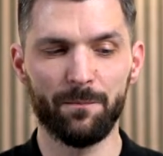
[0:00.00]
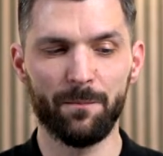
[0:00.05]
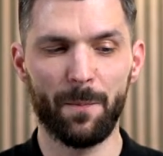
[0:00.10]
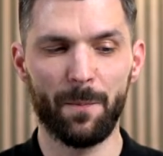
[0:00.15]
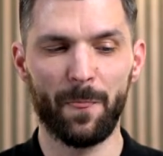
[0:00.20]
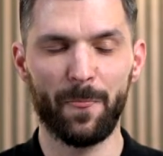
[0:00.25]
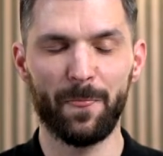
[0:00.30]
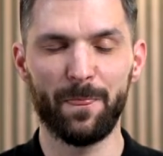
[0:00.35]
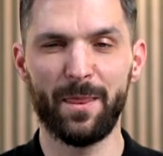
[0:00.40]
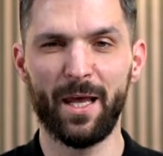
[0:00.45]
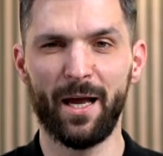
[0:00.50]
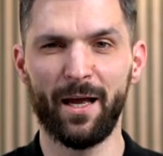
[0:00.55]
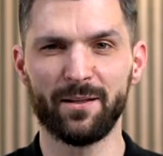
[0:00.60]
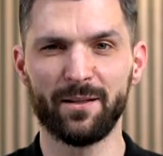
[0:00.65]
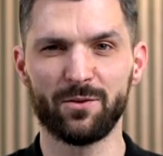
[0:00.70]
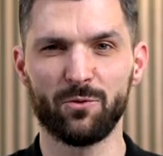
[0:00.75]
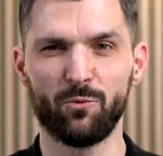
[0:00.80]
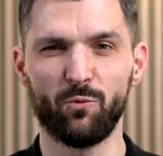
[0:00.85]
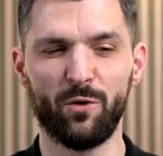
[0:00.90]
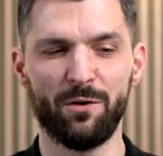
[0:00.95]
that
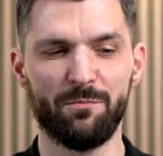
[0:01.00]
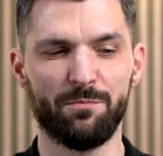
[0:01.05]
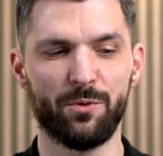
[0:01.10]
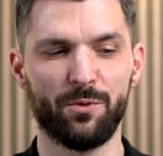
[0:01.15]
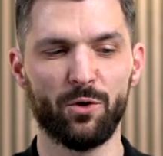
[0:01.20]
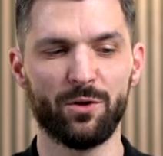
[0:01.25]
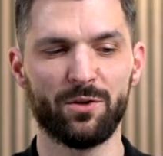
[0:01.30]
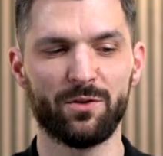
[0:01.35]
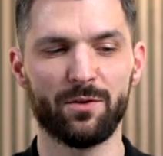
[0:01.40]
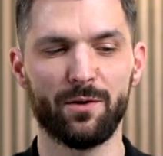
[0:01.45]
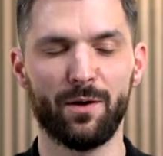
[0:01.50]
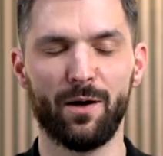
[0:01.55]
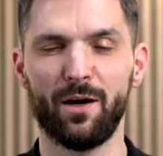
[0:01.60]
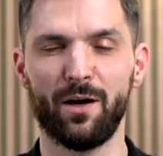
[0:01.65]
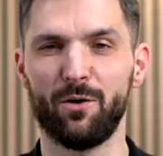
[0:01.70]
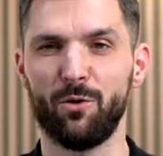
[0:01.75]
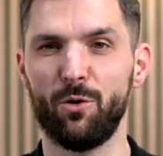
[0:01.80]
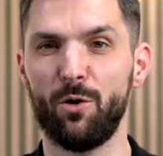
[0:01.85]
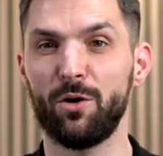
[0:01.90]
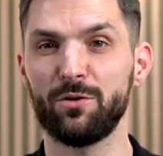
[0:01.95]
we put a
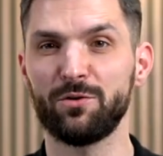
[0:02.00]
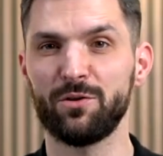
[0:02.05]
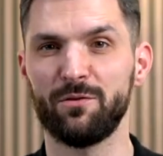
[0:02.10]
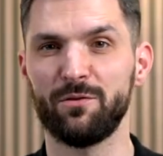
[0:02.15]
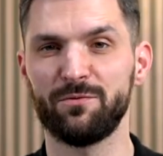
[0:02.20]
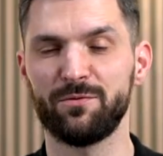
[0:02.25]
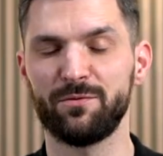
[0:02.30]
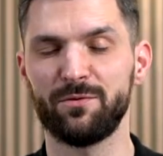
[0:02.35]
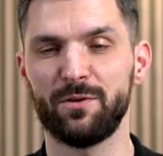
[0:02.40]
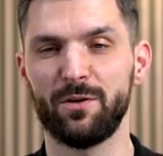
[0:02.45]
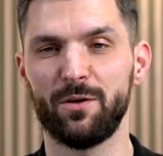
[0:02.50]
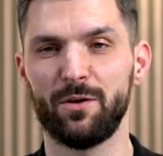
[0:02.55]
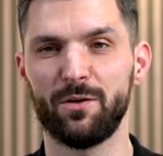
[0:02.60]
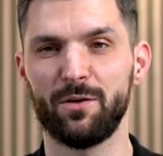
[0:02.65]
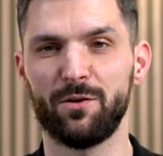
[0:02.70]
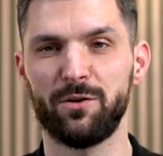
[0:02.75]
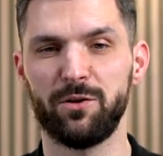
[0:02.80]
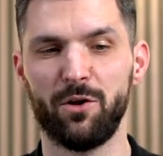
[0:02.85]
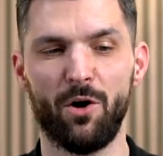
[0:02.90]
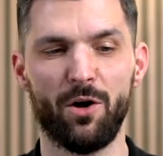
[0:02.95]
lot of
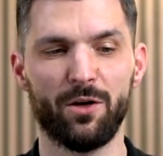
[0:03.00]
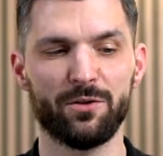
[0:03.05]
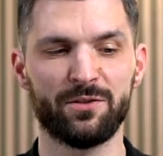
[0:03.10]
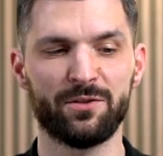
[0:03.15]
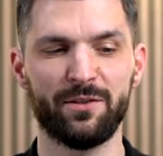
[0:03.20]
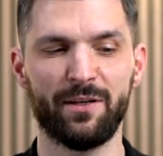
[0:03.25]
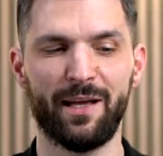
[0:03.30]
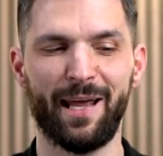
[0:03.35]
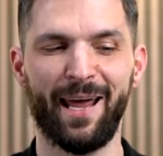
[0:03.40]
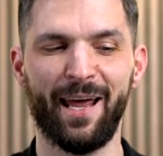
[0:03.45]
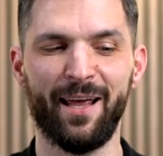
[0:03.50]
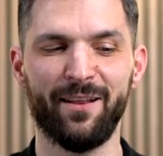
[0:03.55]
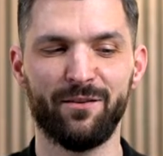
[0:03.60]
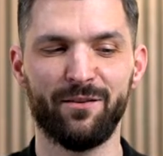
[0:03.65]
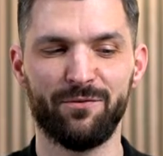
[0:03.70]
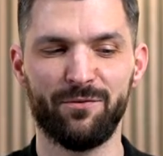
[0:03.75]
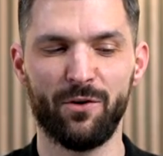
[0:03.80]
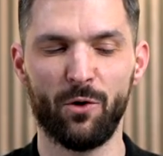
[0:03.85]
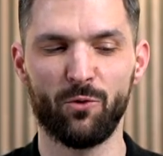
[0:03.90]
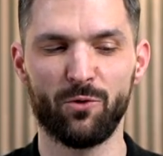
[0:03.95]
thought and
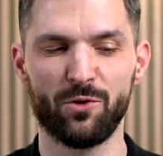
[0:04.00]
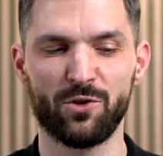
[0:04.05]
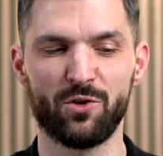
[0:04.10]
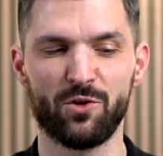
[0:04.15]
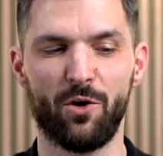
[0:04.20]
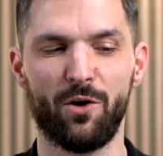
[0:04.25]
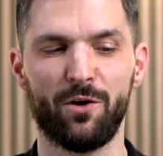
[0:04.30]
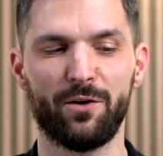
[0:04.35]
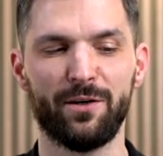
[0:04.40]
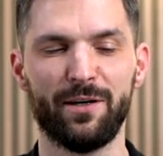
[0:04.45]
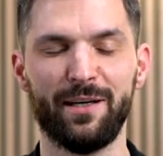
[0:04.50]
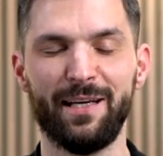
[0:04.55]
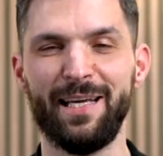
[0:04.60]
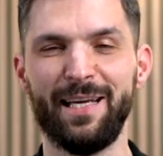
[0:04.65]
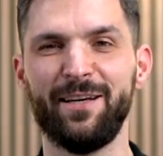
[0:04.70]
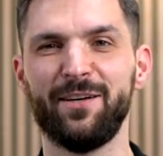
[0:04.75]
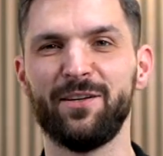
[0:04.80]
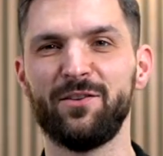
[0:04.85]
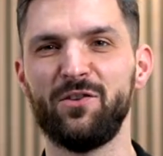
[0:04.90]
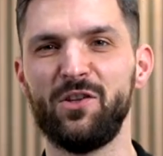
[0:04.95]
focus on, in
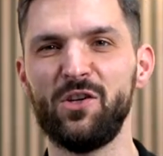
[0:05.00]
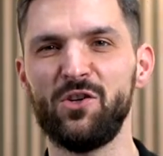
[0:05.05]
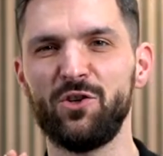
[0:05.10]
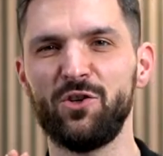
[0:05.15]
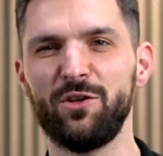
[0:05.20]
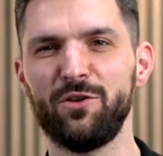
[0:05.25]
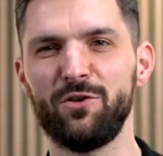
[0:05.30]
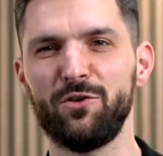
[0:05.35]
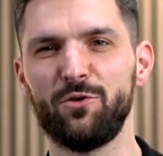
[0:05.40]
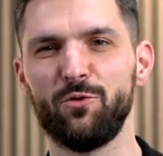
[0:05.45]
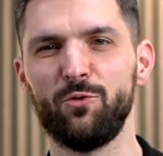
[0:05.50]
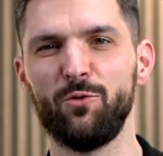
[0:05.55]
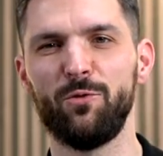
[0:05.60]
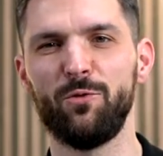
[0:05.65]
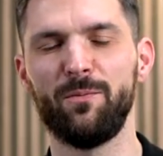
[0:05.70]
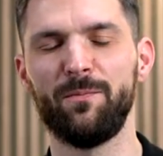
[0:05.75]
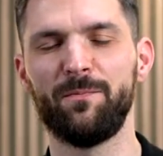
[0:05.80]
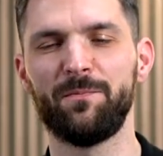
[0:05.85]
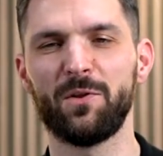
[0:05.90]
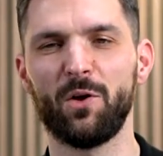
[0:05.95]
addition to
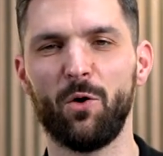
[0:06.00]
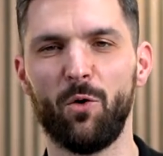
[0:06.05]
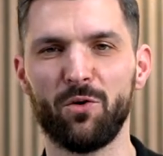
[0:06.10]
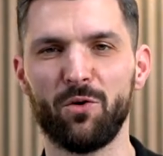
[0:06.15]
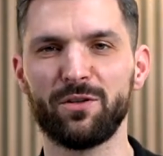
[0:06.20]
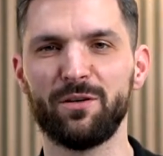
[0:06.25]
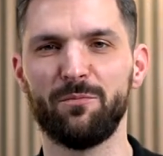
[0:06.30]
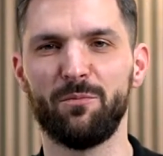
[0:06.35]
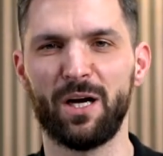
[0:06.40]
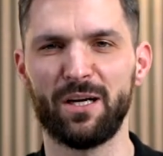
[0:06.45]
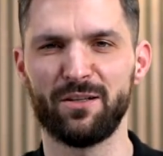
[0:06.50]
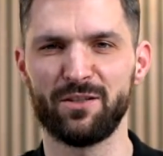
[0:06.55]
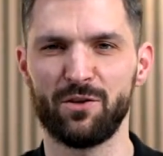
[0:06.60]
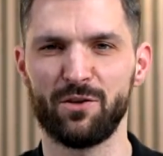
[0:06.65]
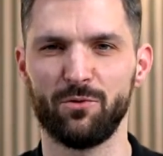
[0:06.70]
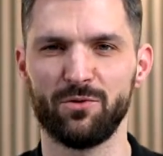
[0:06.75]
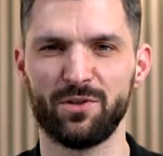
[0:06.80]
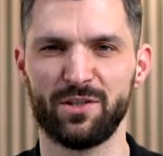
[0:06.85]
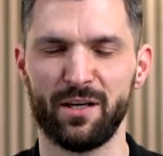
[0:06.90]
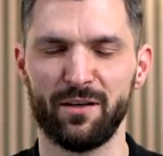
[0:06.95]
all the
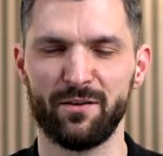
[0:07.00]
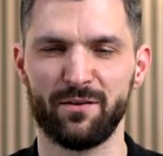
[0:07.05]
milestones that